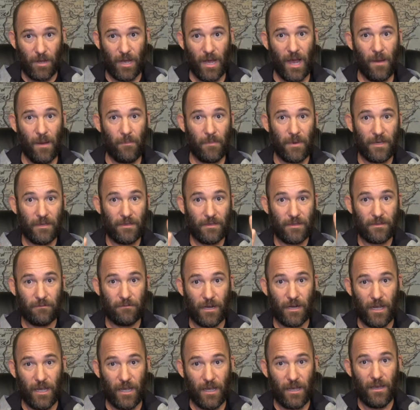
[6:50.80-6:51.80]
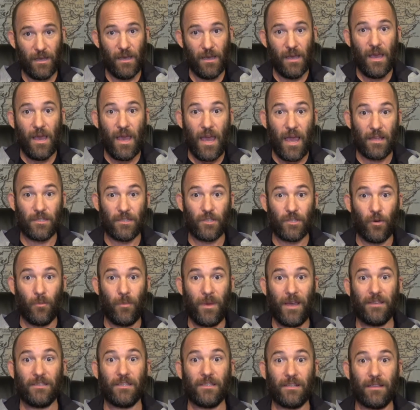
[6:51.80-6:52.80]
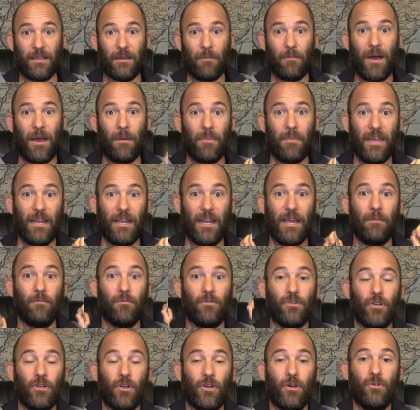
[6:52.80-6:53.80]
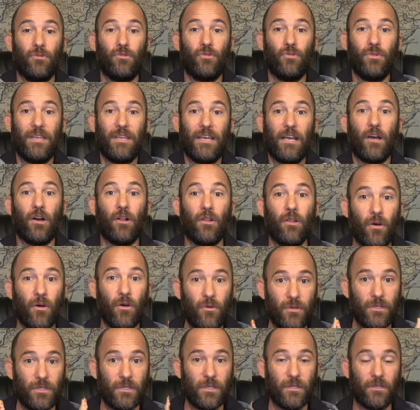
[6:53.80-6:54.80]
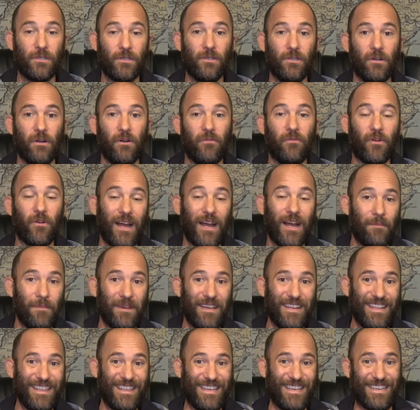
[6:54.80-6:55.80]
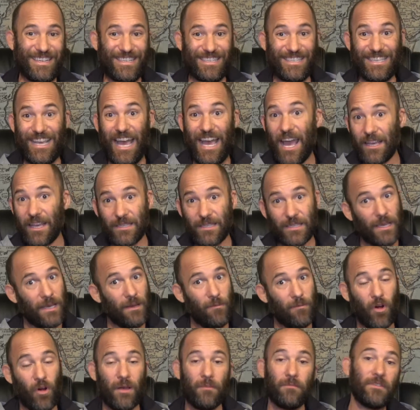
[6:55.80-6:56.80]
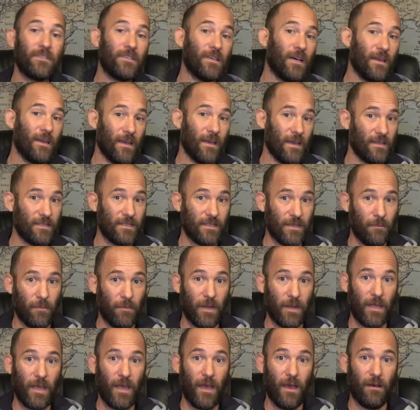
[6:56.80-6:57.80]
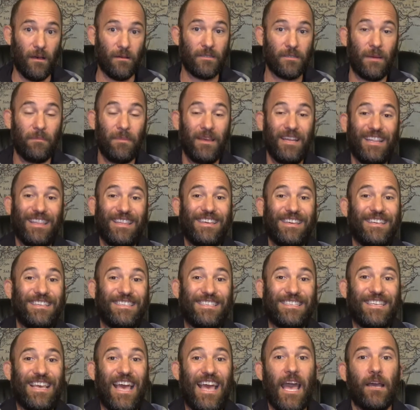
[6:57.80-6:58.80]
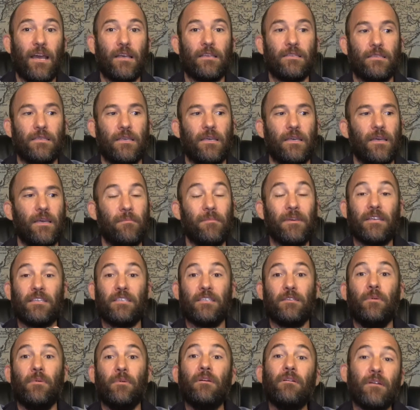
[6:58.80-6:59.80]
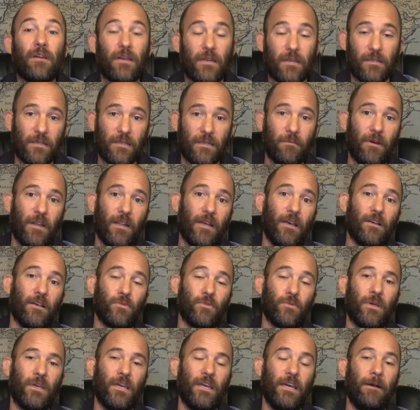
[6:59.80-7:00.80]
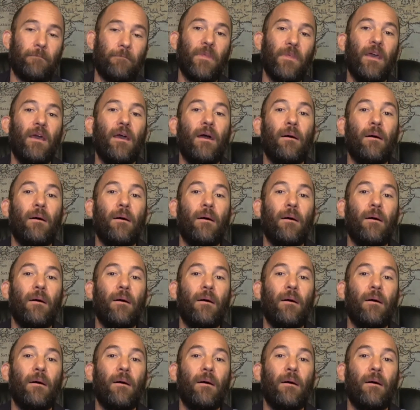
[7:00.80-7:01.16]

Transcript: copies, right? And so basically by being able to go to the closest server, I'm getting the exact same website as somebody else. I'm getting the exact same experience somebody else will get,